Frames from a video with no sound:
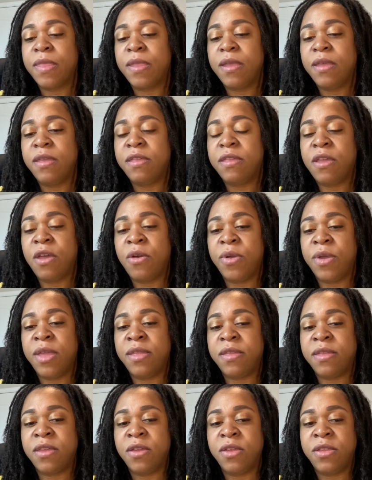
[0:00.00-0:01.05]
So
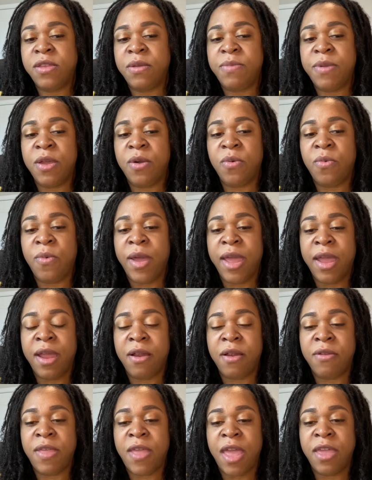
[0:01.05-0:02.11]
it's good to be
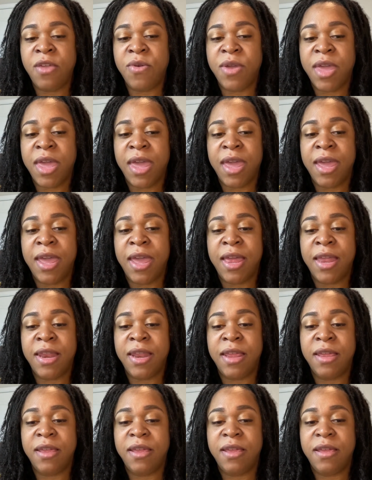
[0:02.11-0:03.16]
aware that you
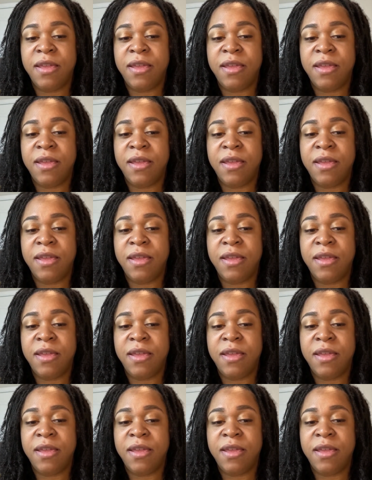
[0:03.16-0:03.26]
can,